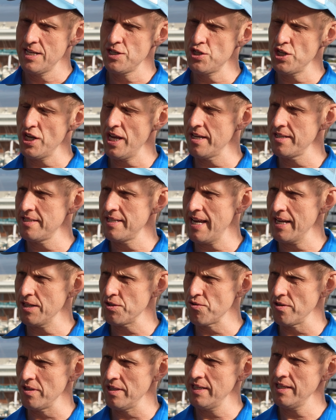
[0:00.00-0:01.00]
geotech
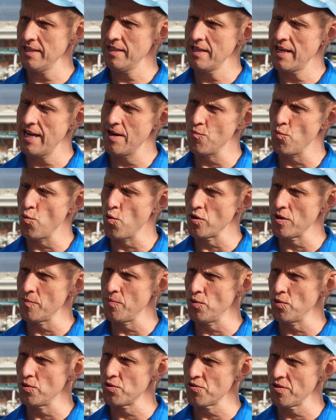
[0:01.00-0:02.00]
drilling and water
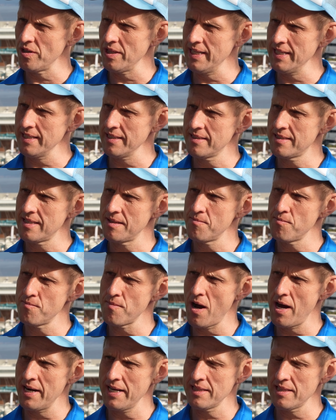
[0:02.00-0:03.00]
bore drilling. The
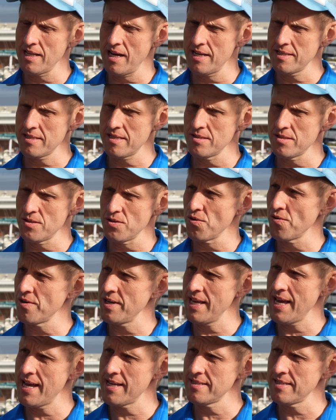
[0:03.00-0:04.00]
mining licence
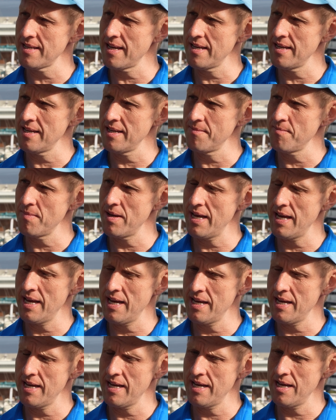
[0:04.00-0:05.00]
already has
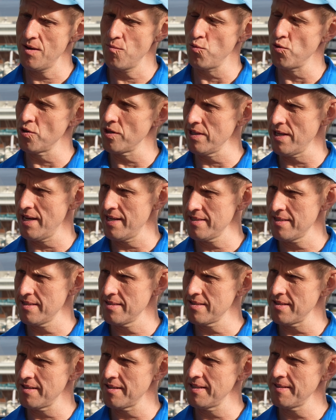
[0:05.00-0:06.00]
a, a, a water
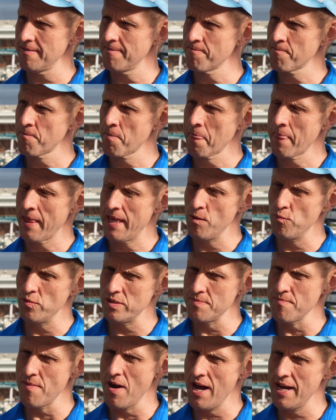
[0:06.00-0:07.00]
licence on it. It
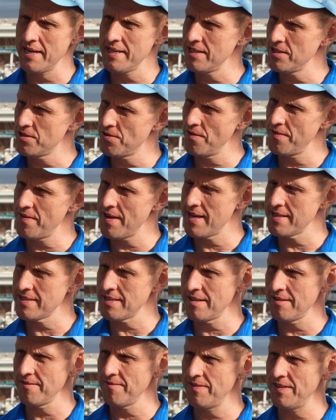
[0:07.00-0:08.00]
was mined in two
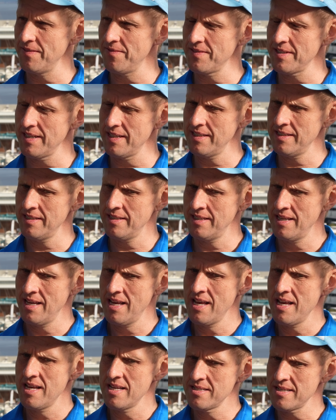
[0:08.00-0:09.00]
thousand fifteen.
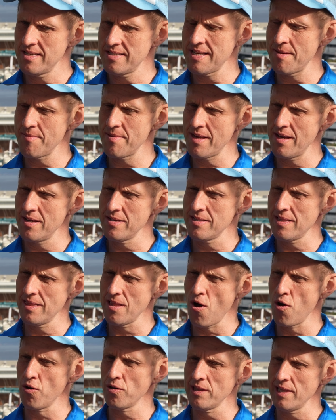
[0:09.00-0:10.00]
So some of those
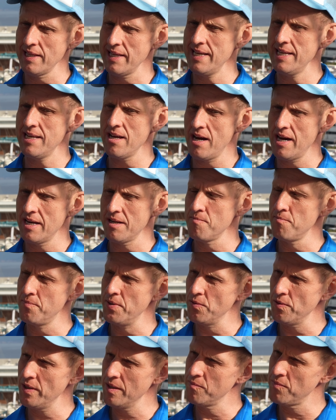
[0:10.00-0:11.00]
long lead item
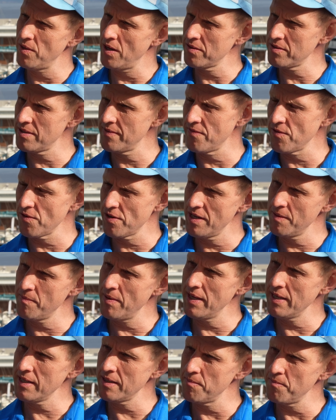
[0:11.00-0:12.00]
building blocks have already
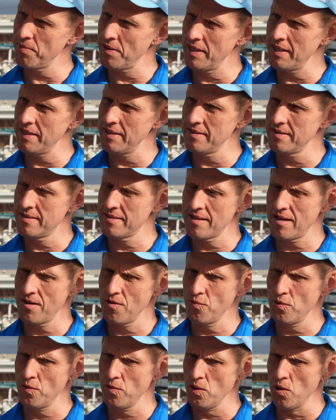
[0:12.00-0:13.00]
been completed. So
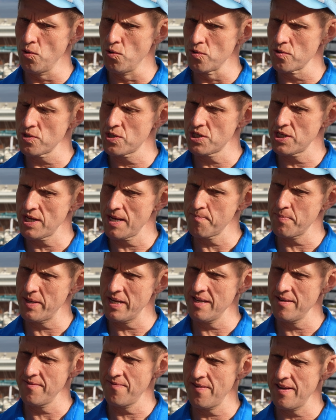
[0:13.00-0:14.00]
we'll launch a
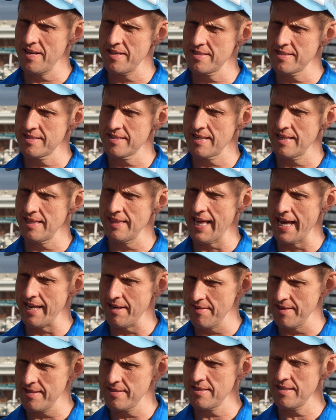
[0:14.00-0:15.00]
P F S
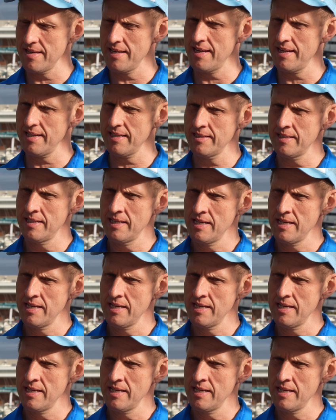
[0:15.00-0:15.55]
later this year